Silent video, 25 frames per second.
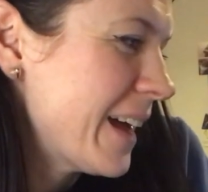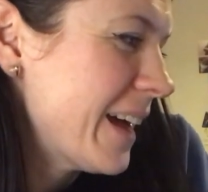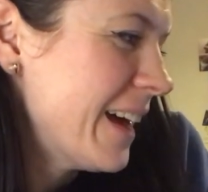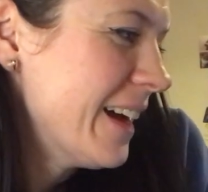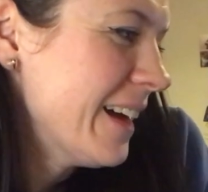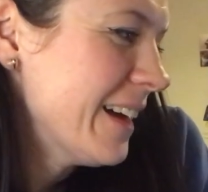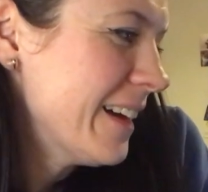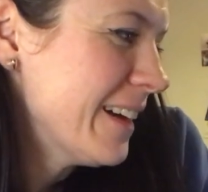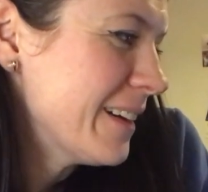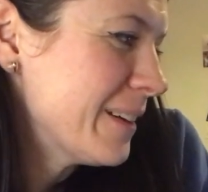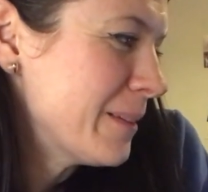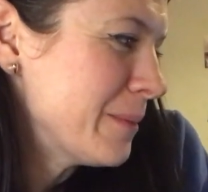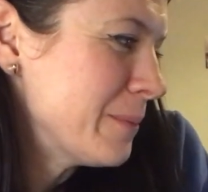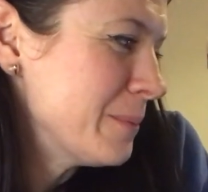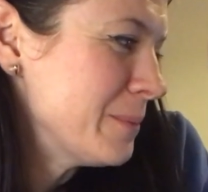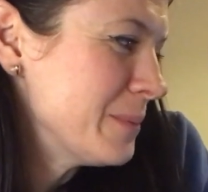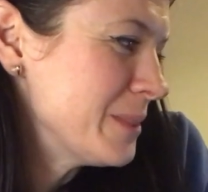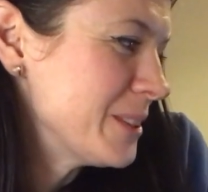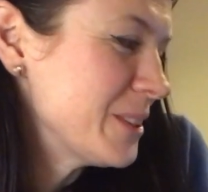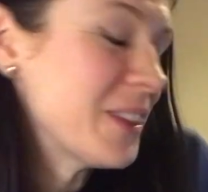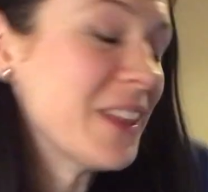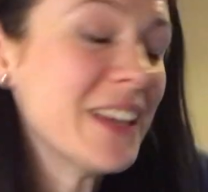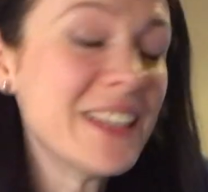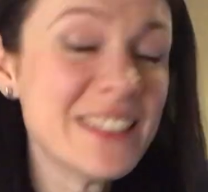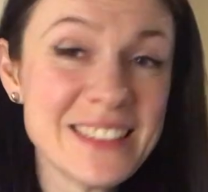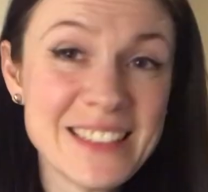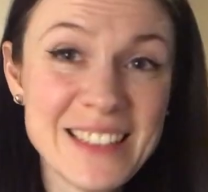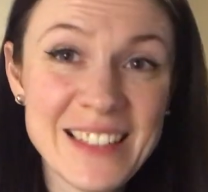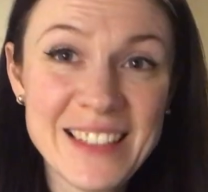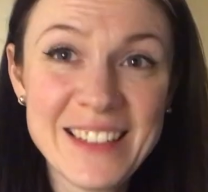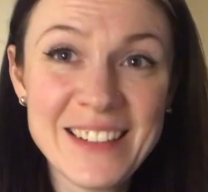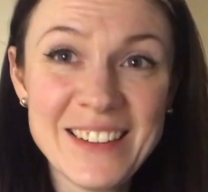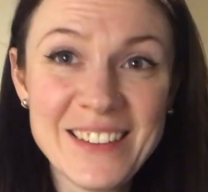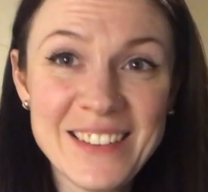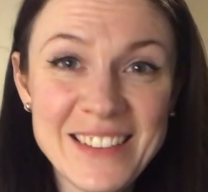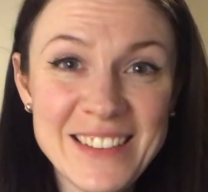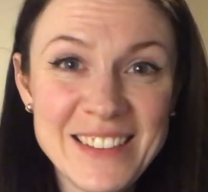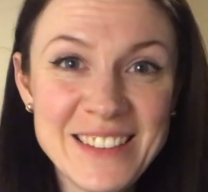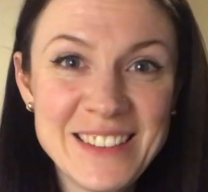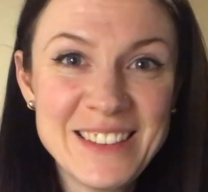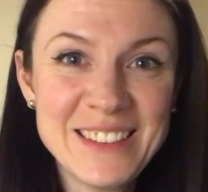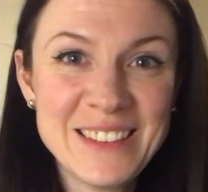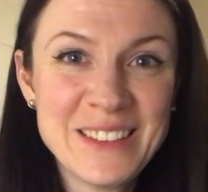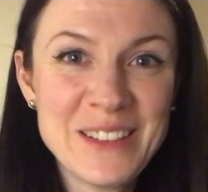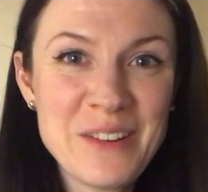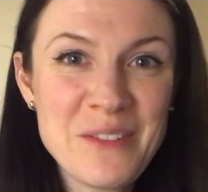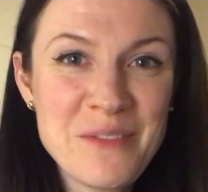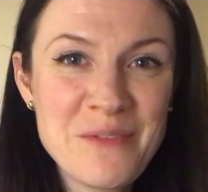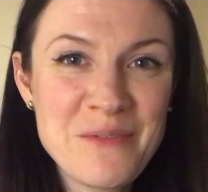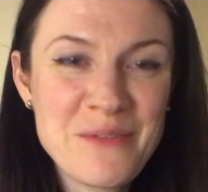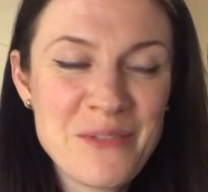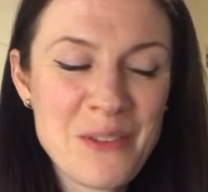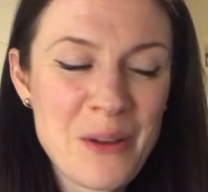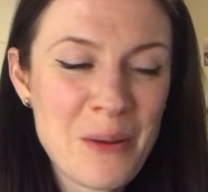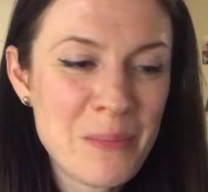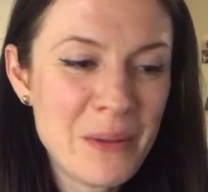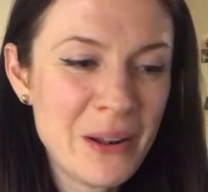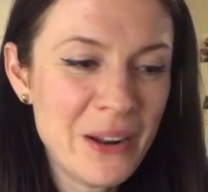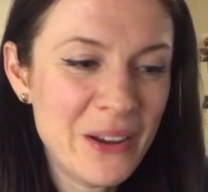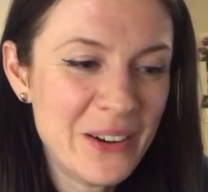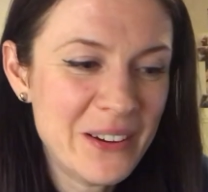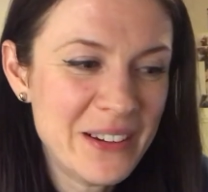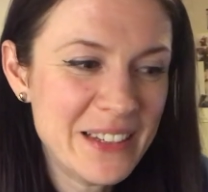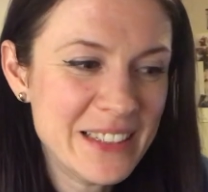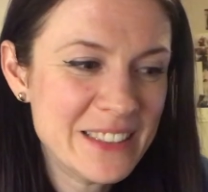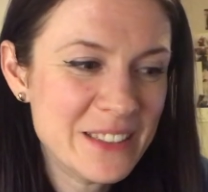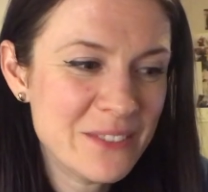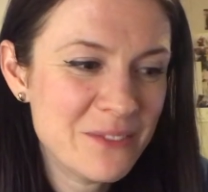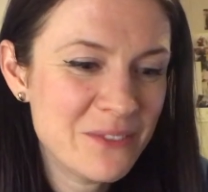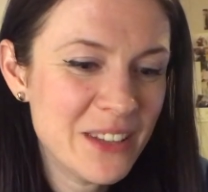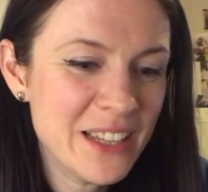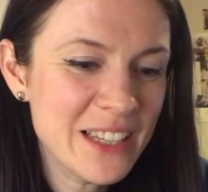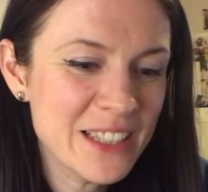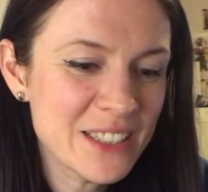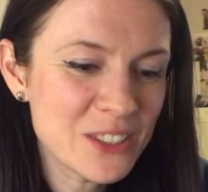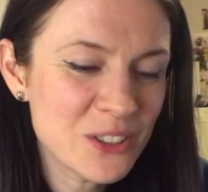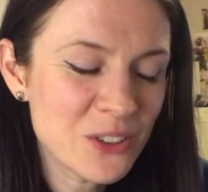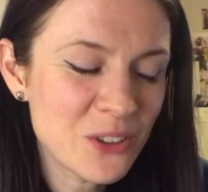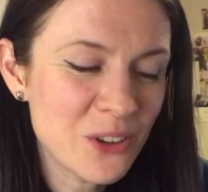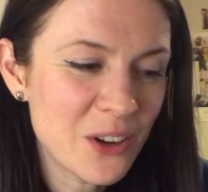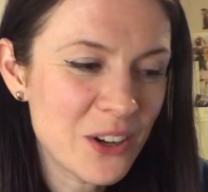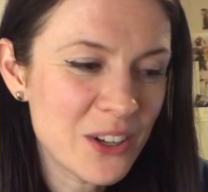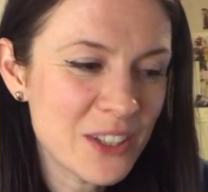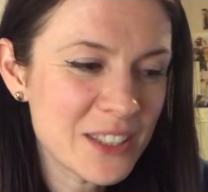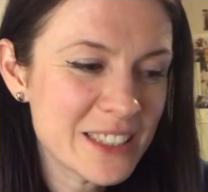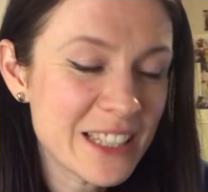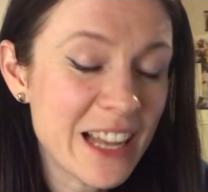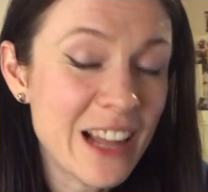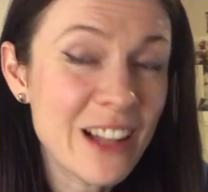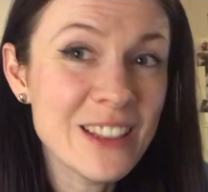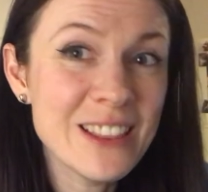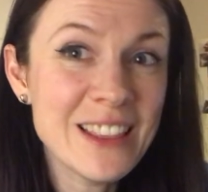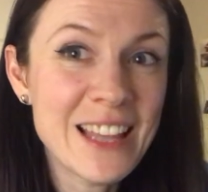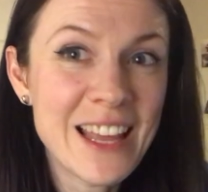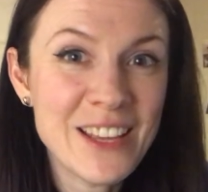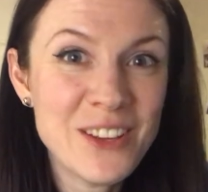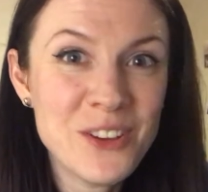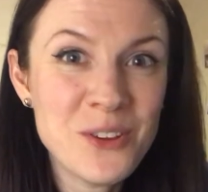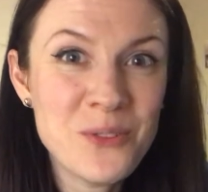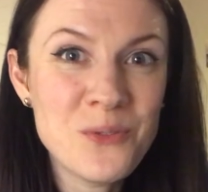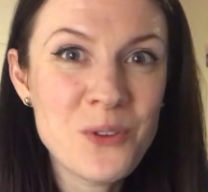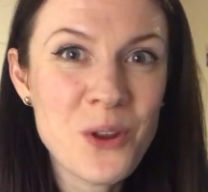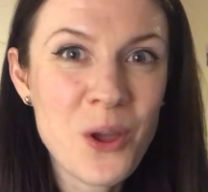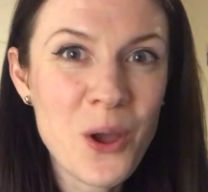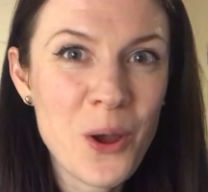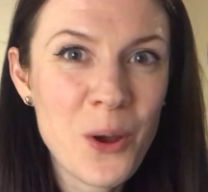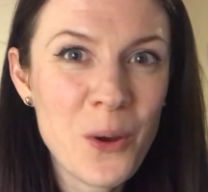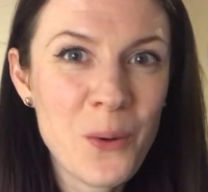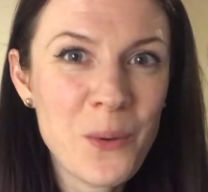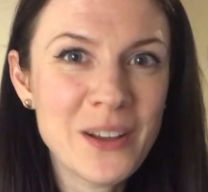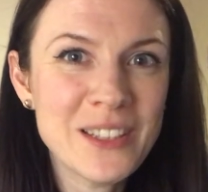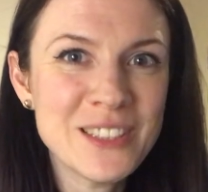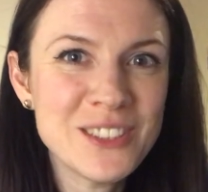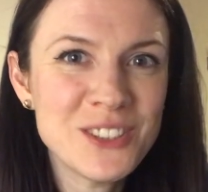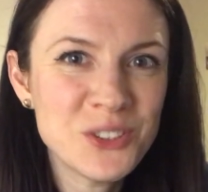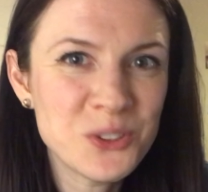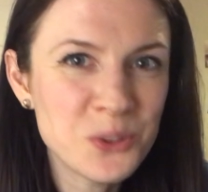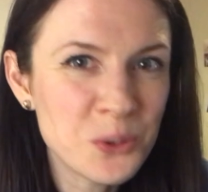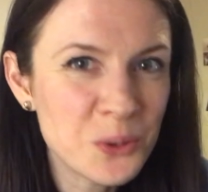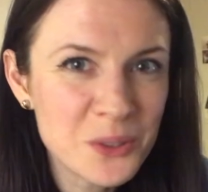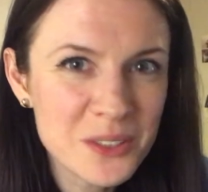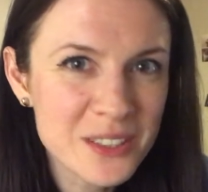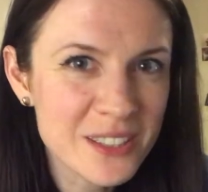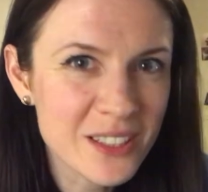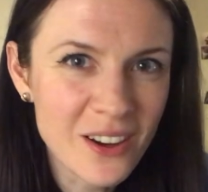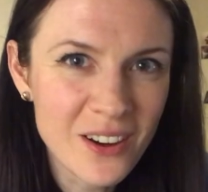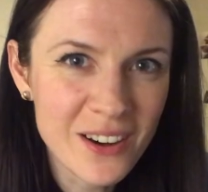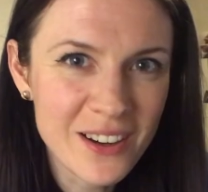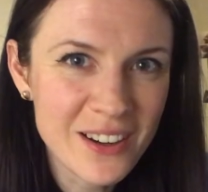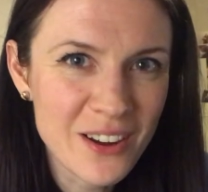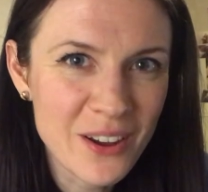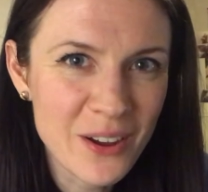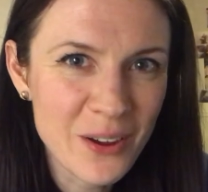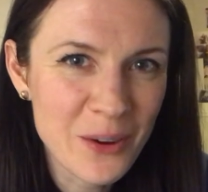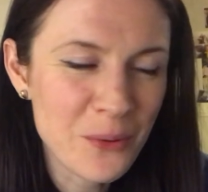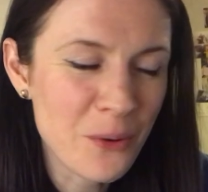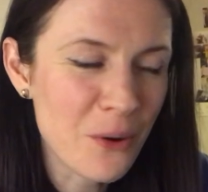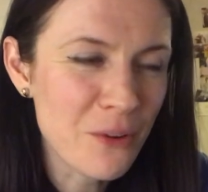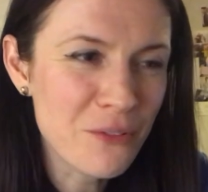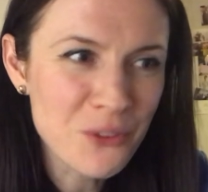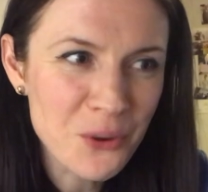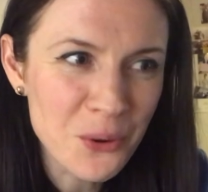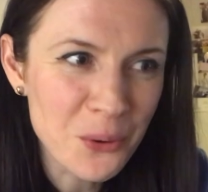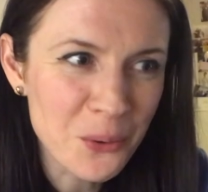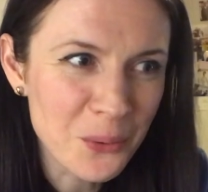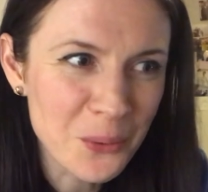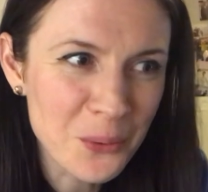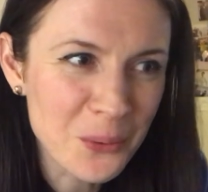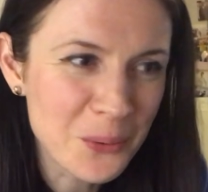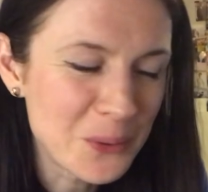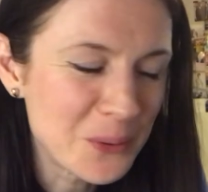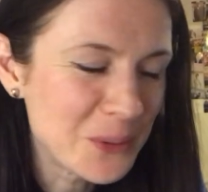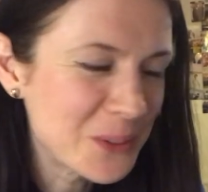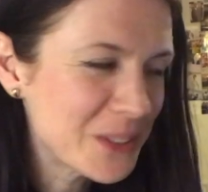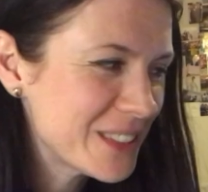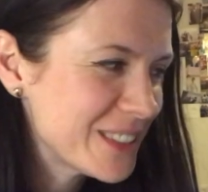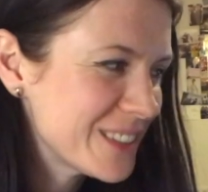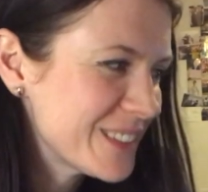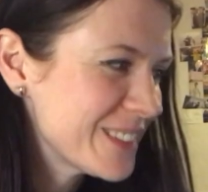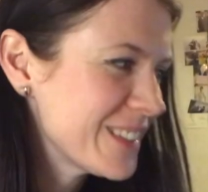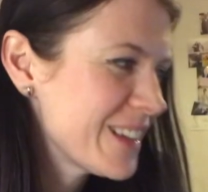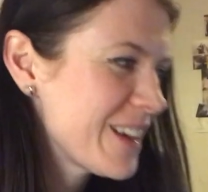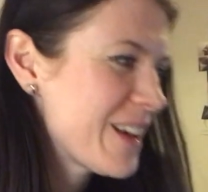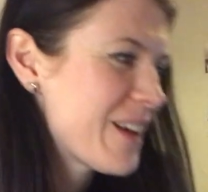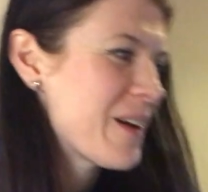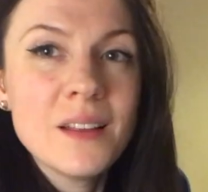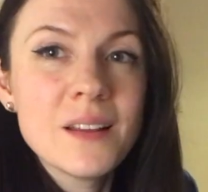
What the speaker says: So that's it guys, I've applied. Fingers crossed, I'll let you know as soon as I know, of course.